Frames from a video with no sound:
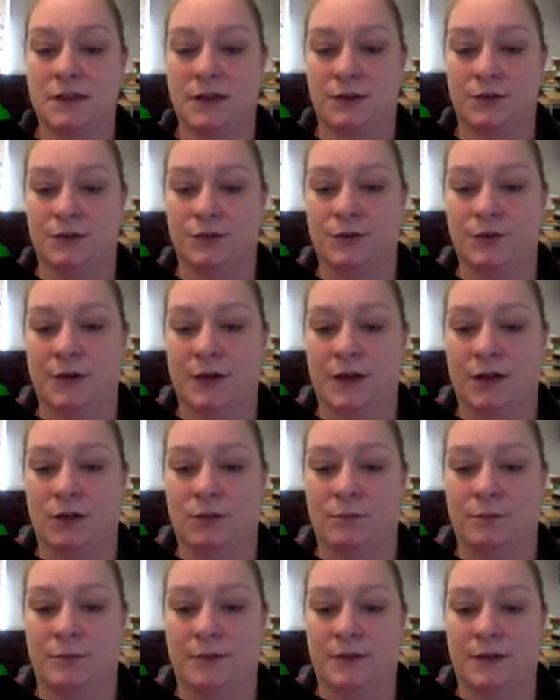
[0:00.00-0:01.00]
you help
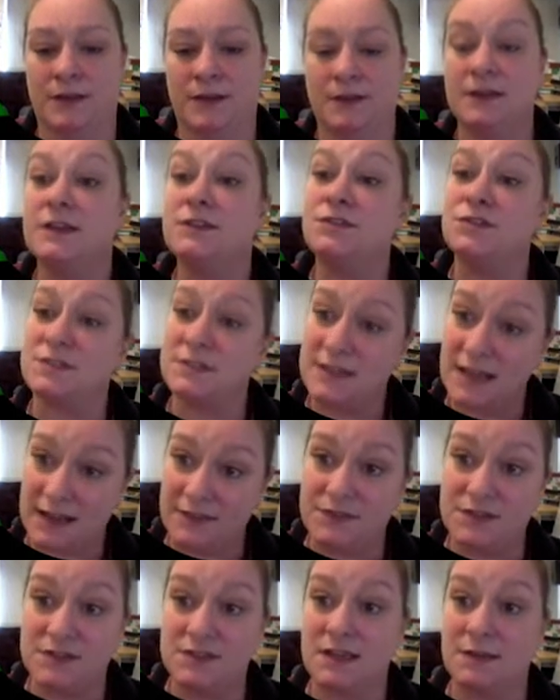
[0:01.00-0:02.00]
me? Doesn't have
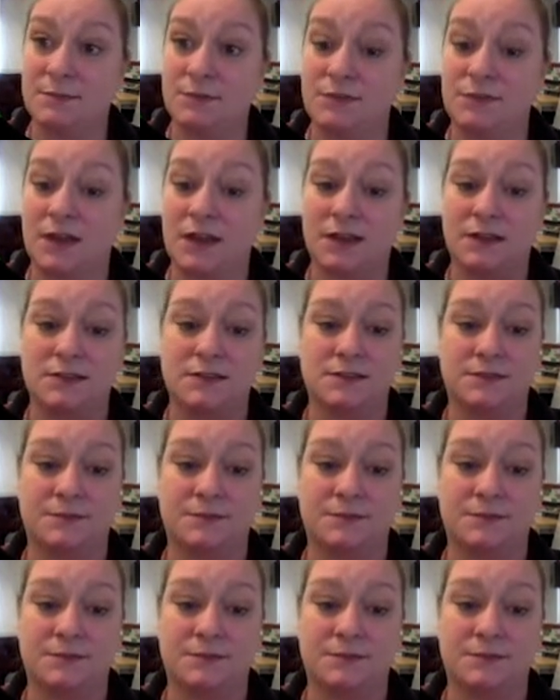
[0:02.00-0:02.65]
the same effect.